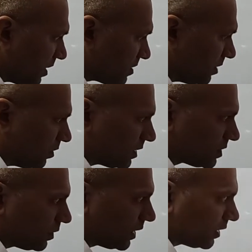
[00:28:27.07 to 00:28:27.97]
plus
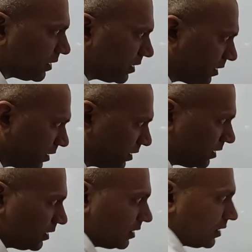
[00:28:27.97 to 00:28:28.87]
b₁².
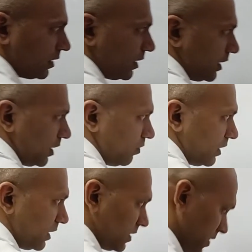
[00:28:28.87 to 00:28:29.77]

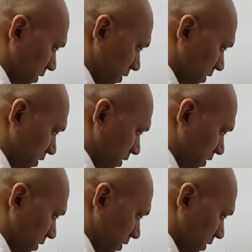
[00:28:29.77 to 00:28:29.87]
a1 is